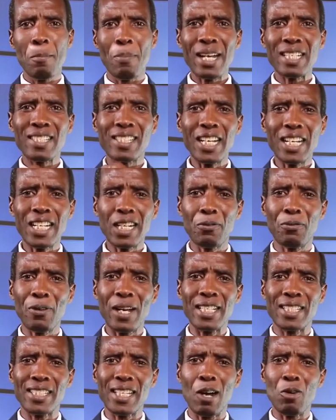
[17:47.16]
pa
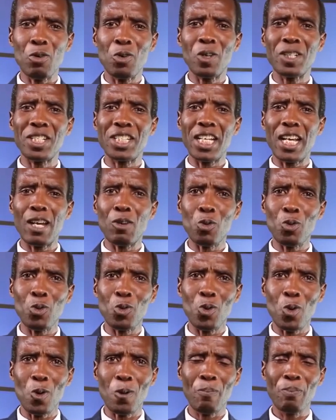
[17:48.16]
sacrifice ya unoti
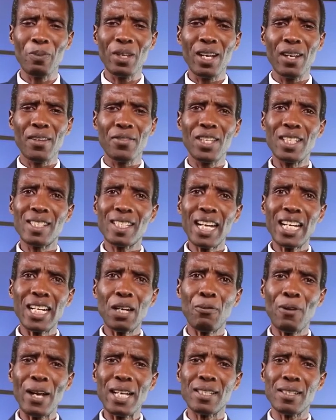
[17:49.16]
yerudo the
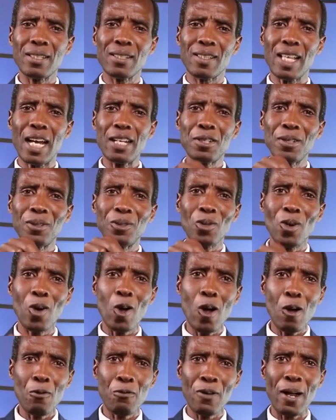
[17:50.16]
sacrifices that you
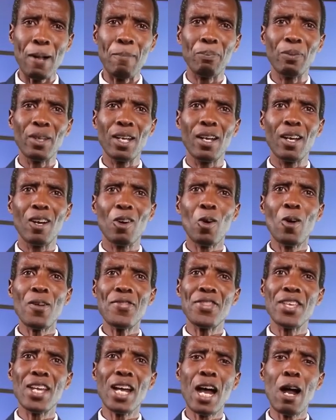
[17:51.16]
offer
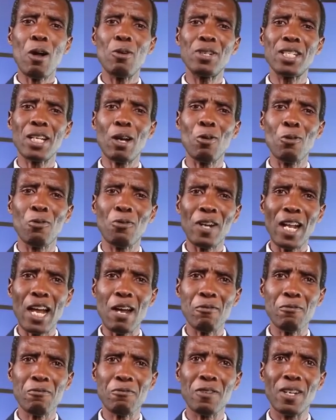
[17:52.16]
on the altar of
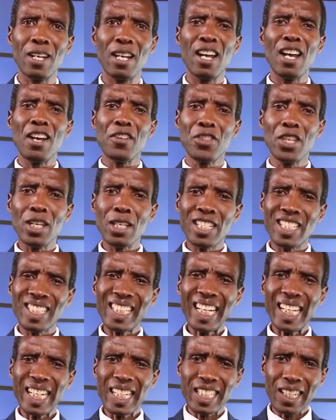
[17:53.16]
love the
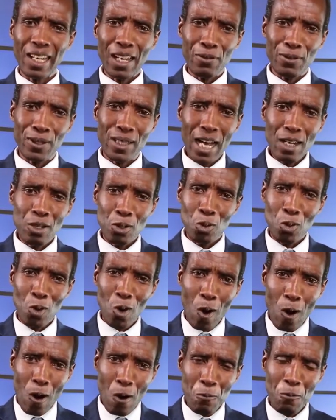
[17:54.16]
sacrifices that
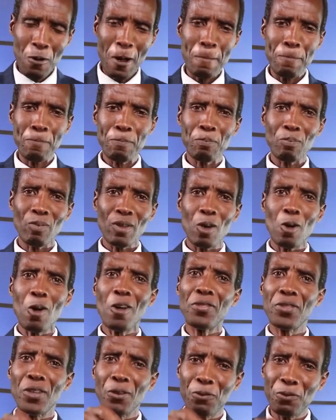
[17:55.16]
you offer
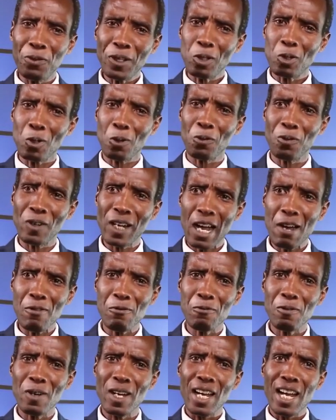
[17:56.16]
on the feet of
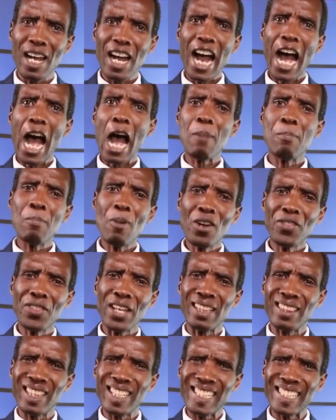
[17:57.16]
love are more
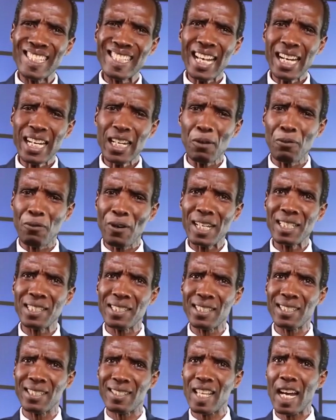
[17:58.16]
than the
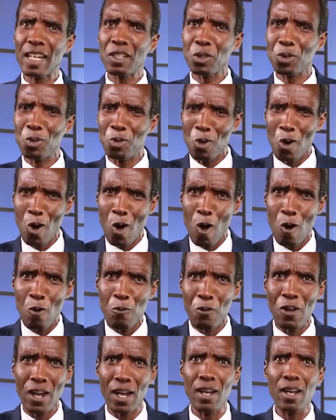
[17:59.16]
sacrifices that you
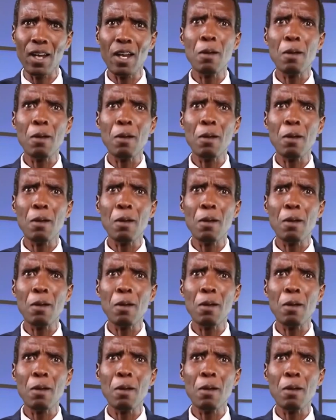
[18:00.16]
offer